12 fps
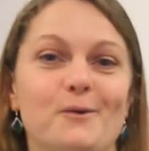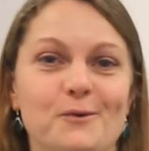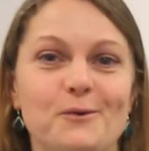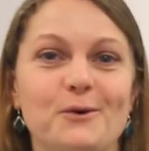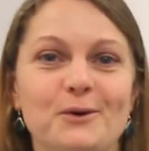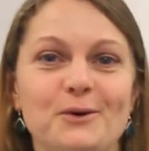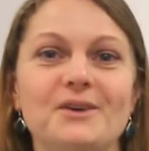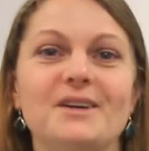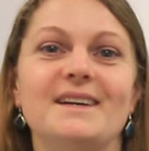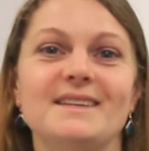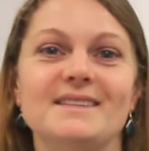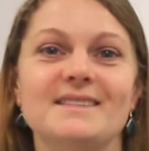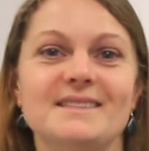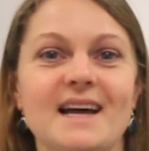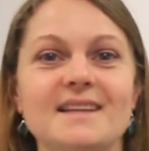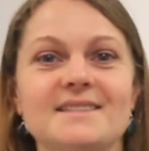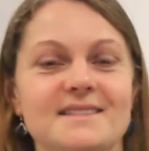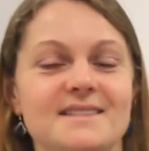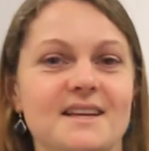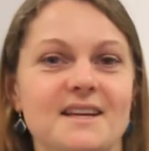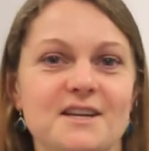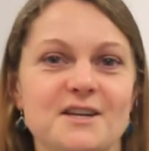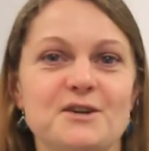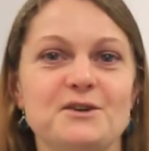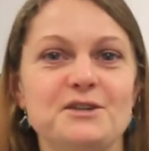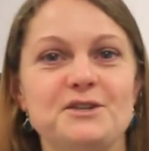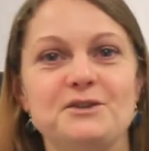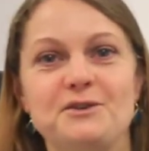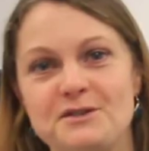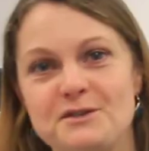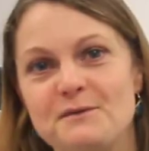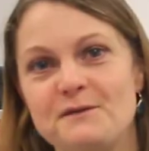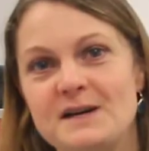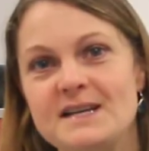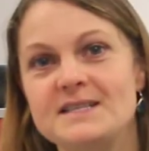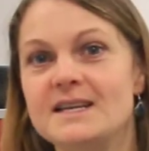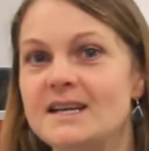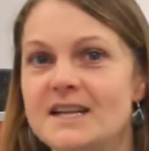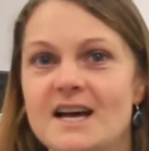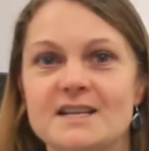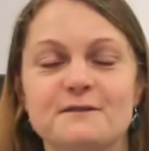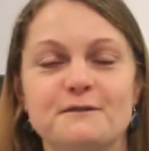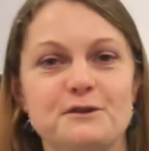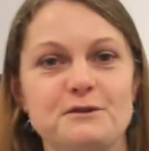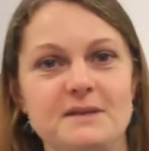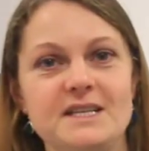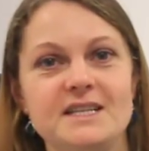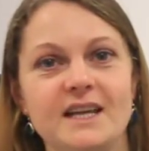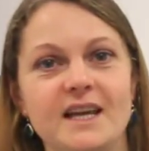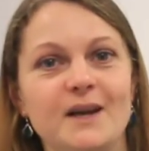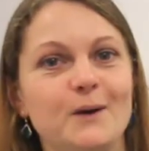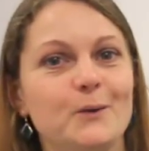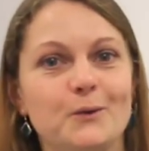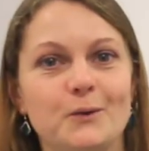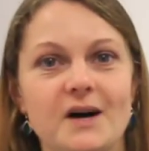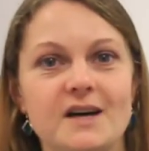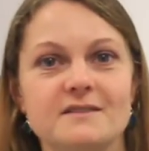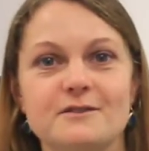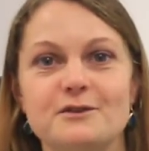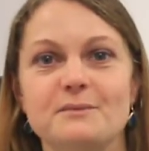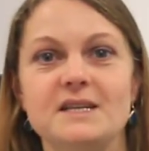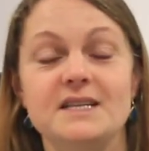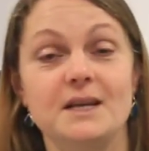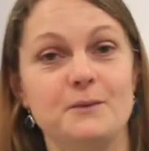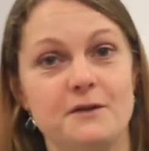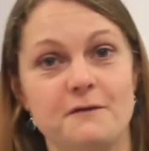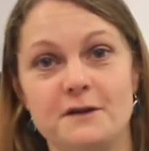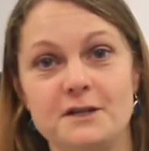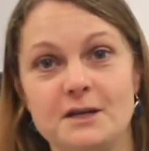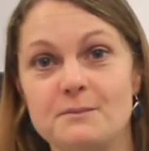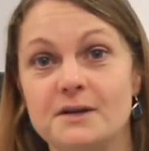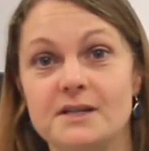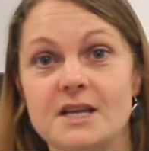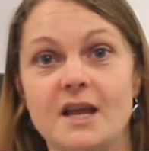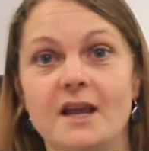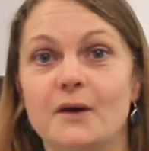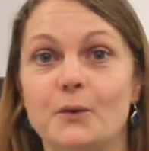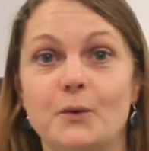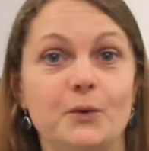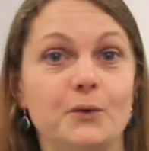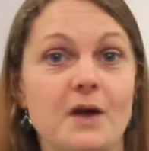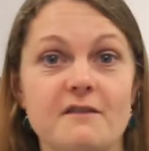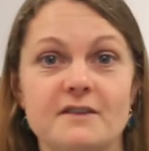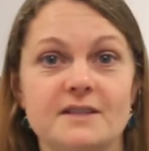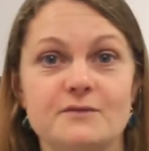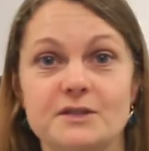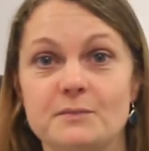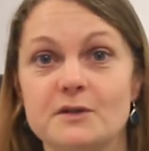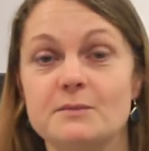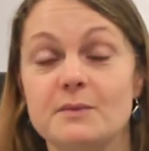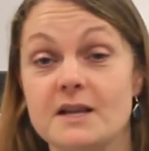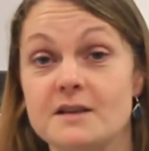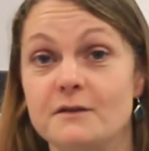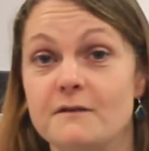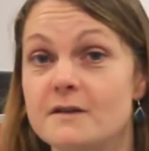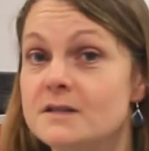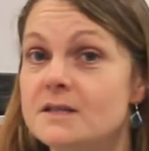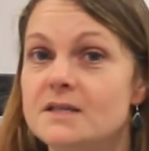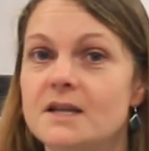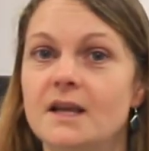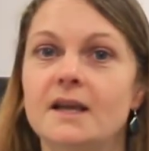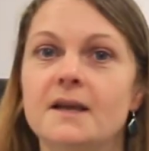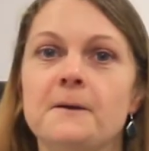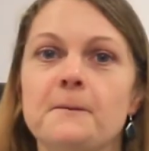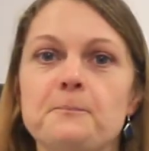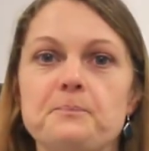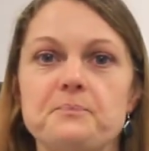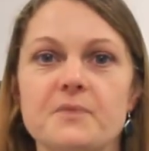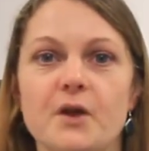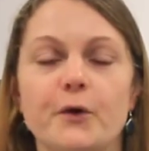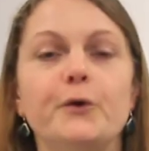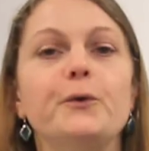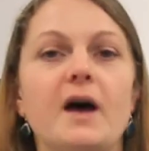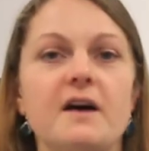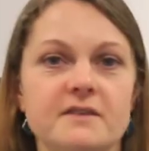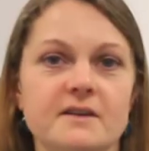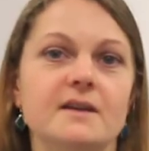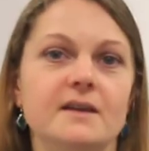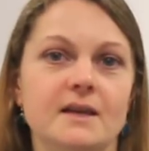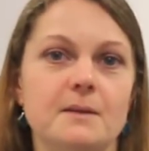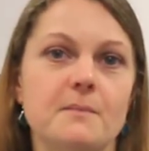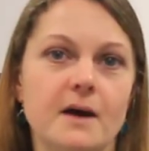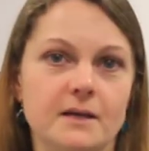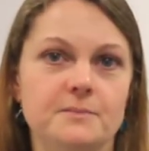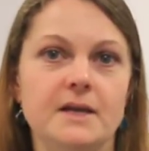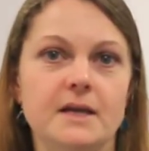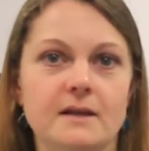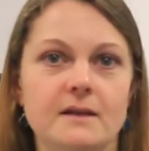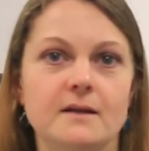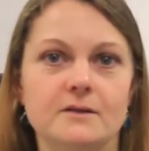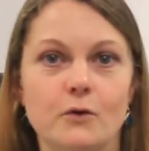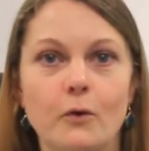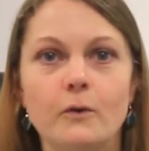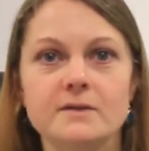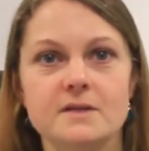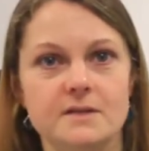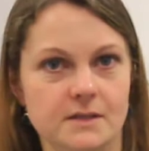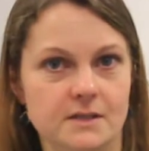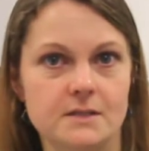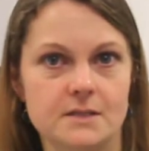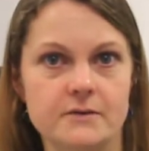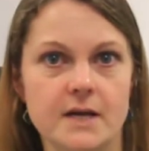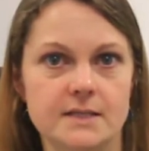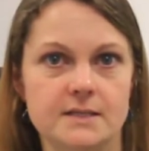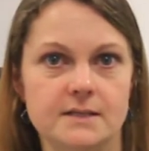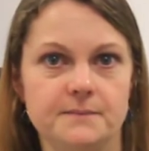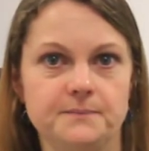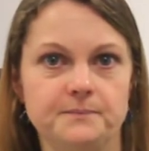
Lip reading: or that's going to your supervisor and ask for a meeting, or ask for a meeting with a funding body, or whoever is responsible at university, whoever it might be that causes this stress.